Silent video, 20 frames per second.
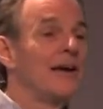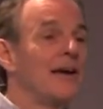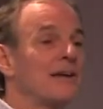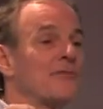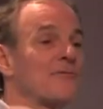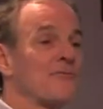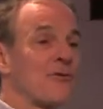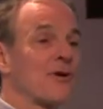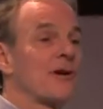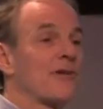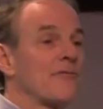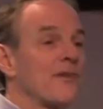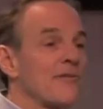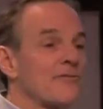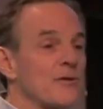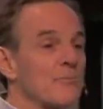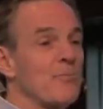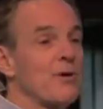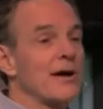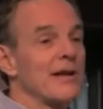in front of
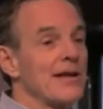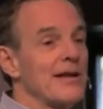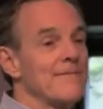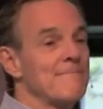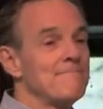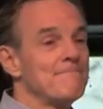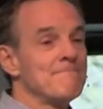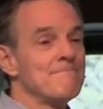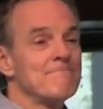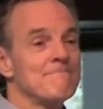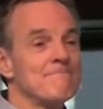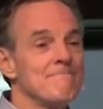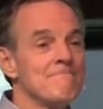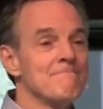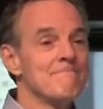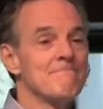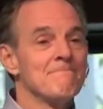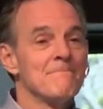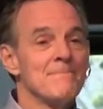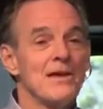everybody.
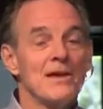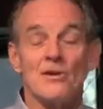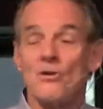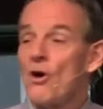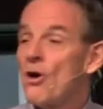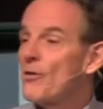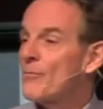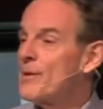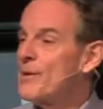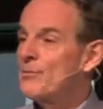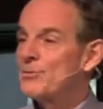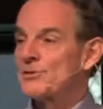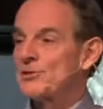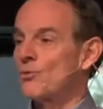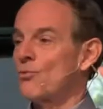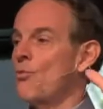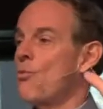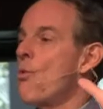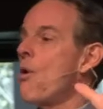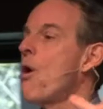And all the people
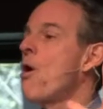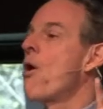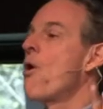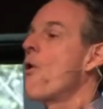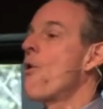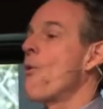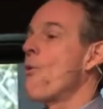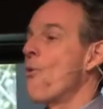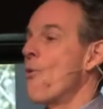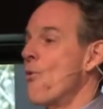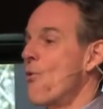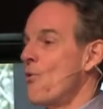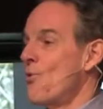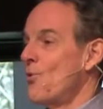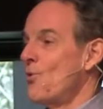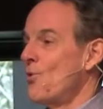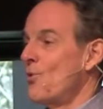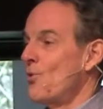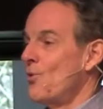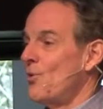said, Whoa,
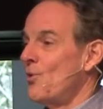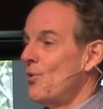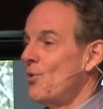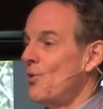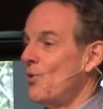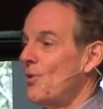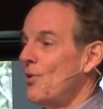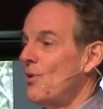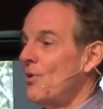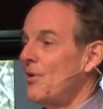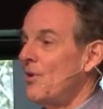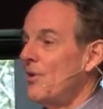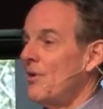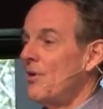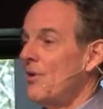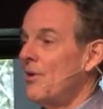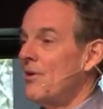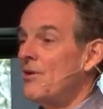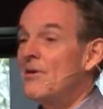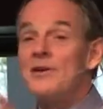
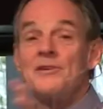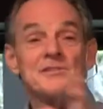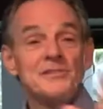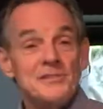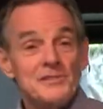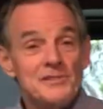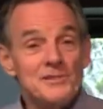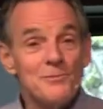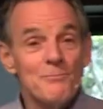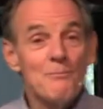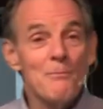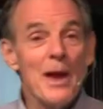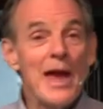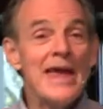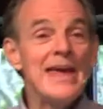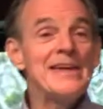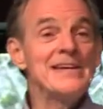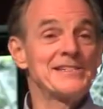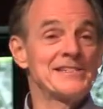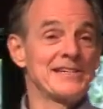this is
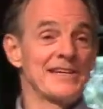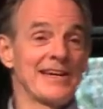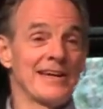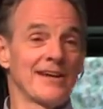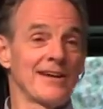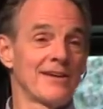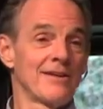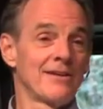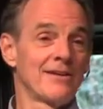amazing.